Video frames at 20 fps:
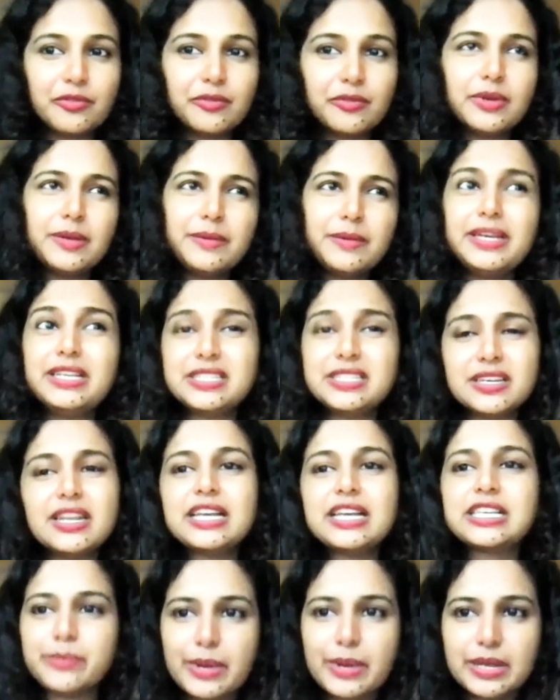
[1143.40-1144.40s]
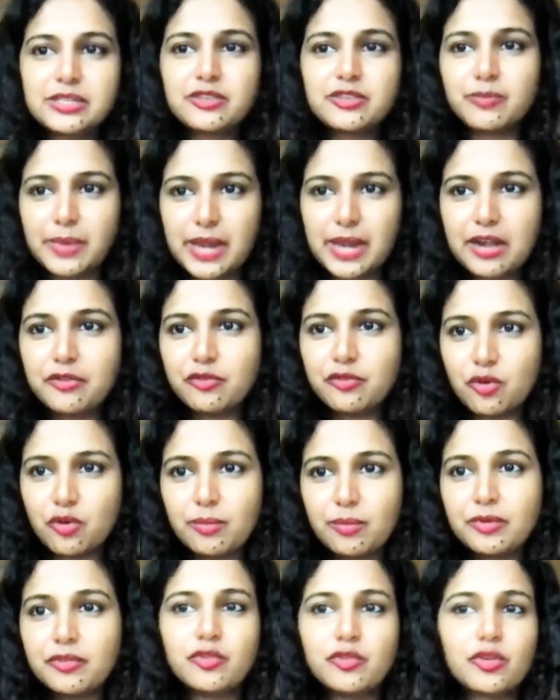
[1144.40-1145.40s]
it's an expensive
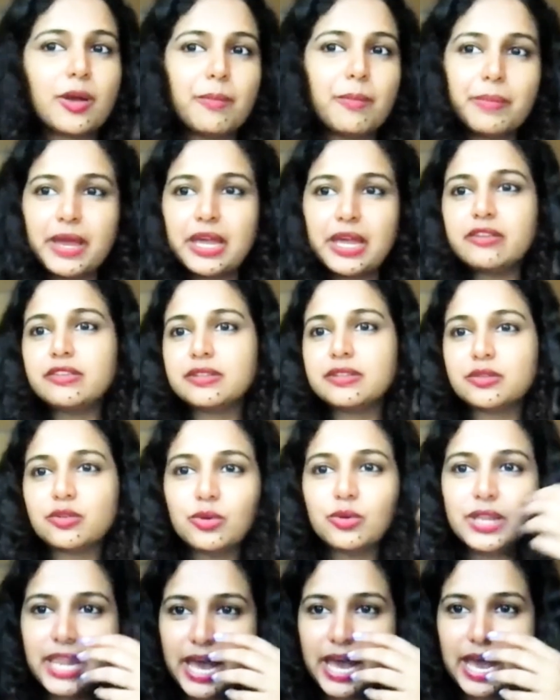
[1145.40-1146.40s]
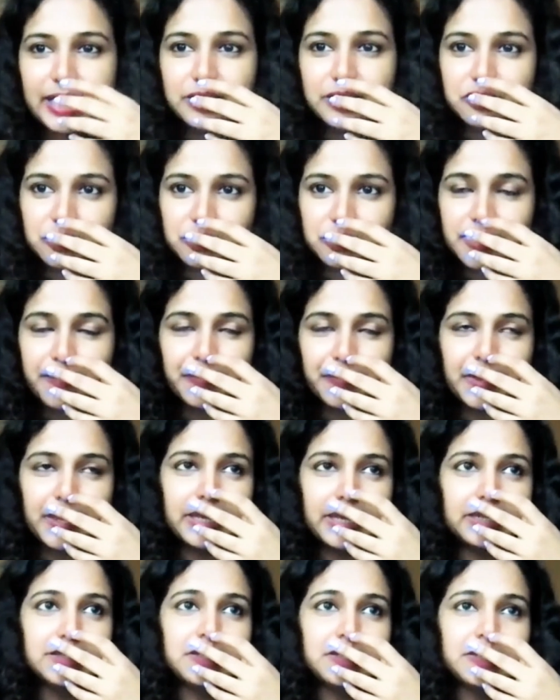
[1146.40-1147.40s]
platform if you compare it with Google Ads or something
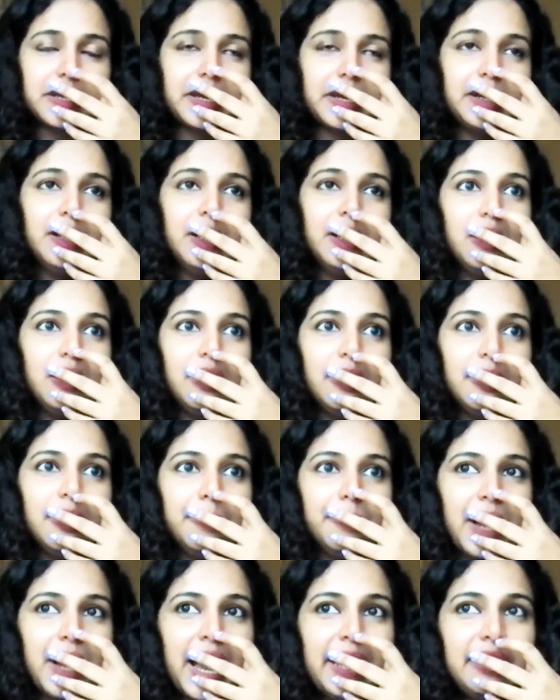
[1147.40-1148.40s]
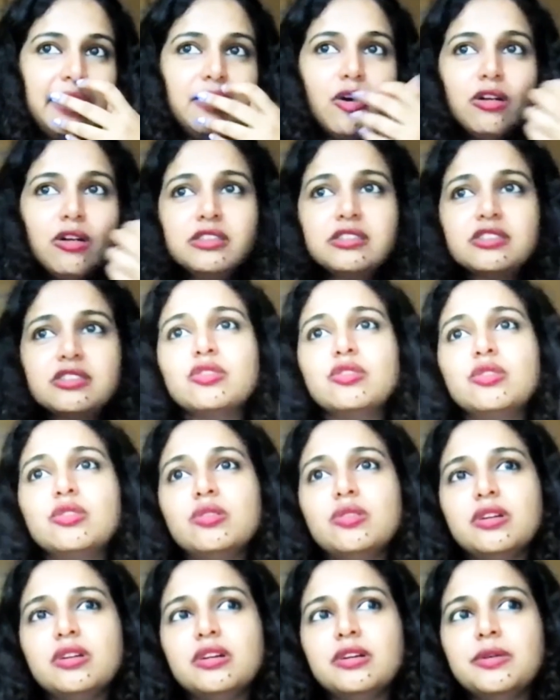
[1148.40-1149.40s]
else, right? And
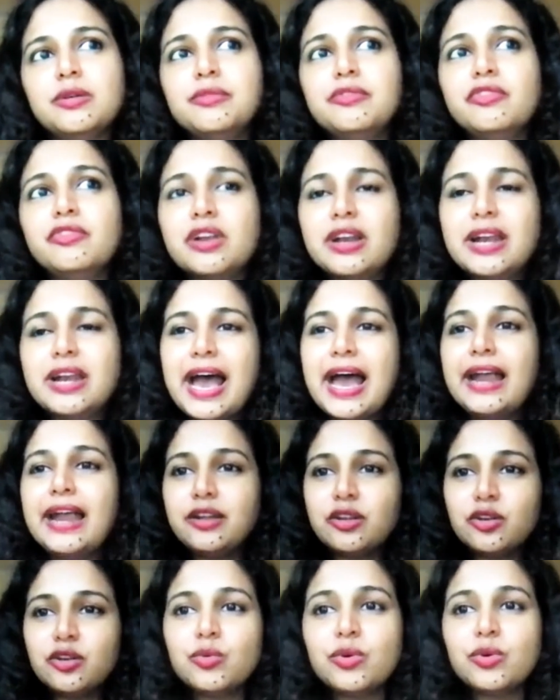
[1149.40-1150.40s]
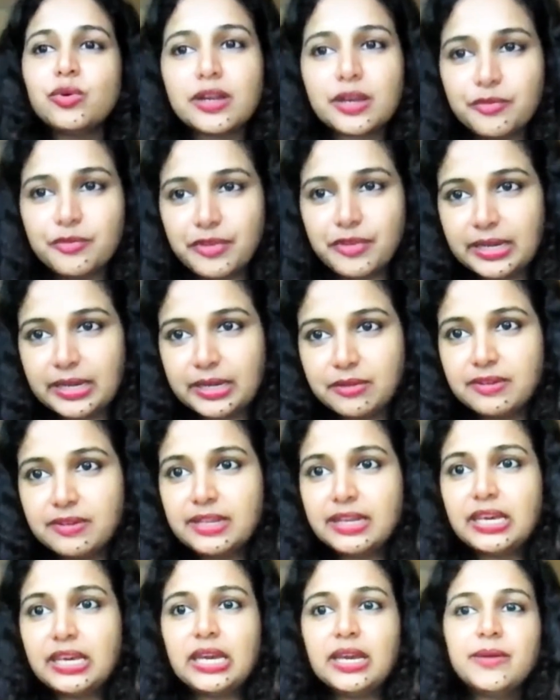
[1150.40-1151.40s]
also, for an ad to work
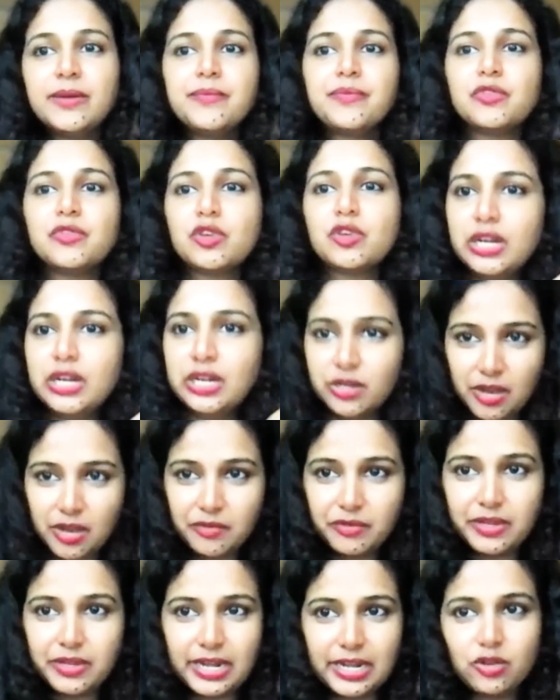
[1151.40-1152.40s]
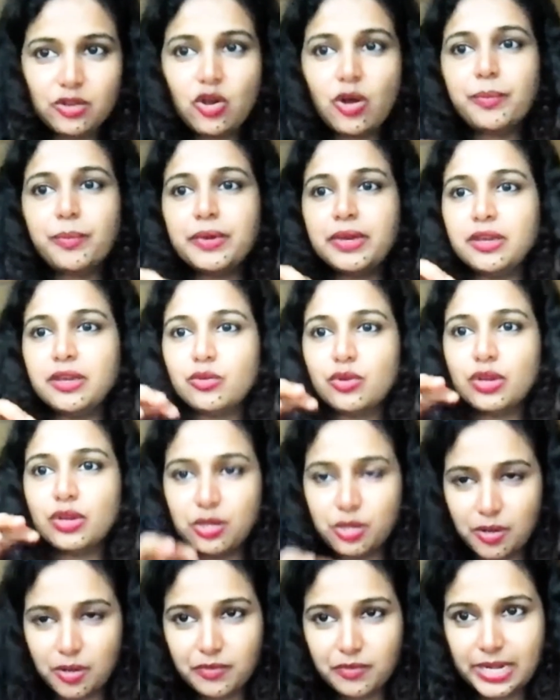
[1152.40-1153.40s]
effectively, you need to have great copy, you need
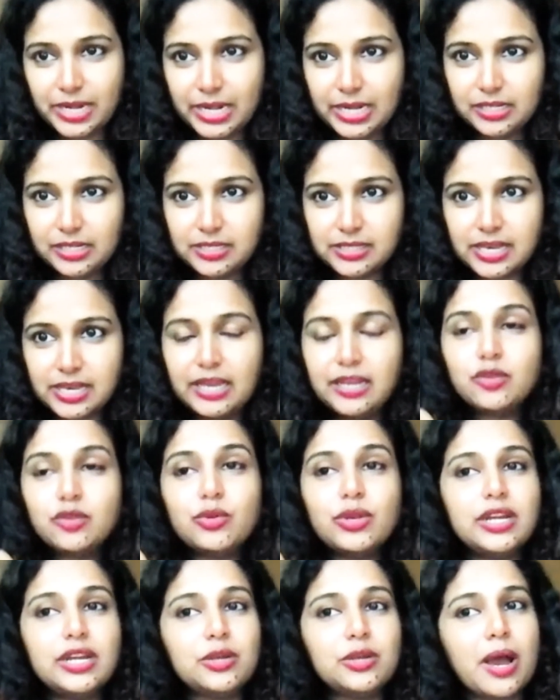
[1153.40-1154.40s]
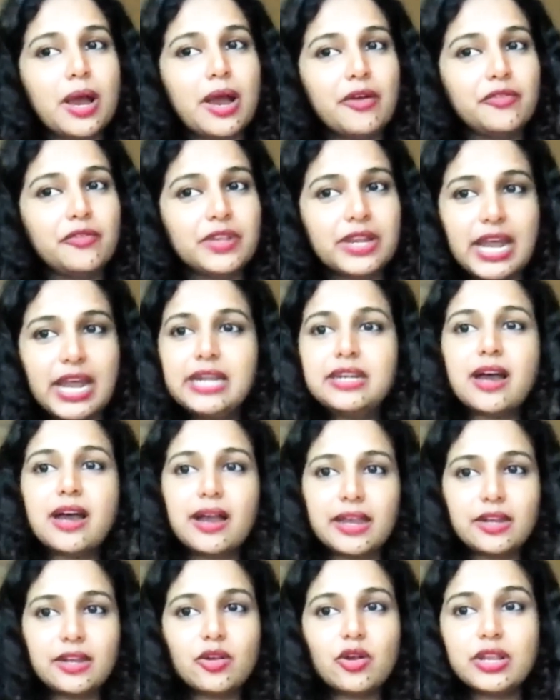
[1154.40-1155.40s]
to have great design, you need to have the right
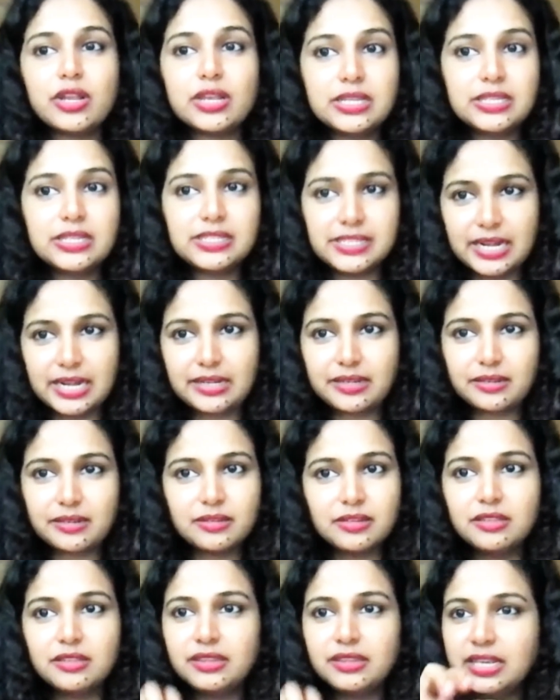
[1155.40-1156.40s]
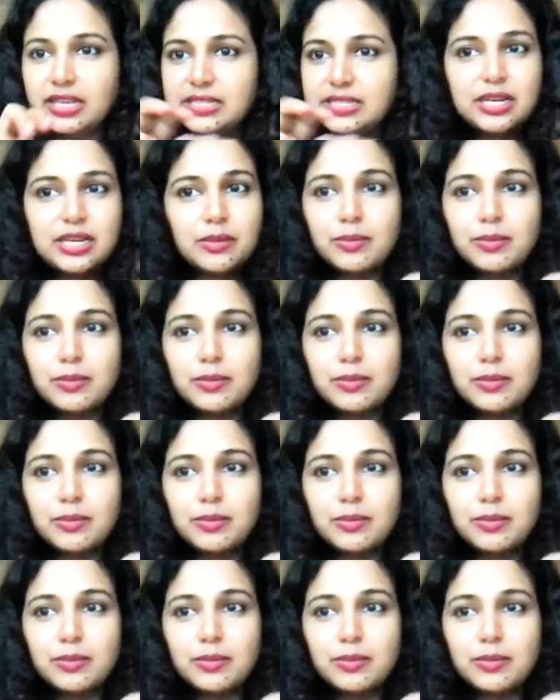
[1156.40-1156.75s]
target audience set. These three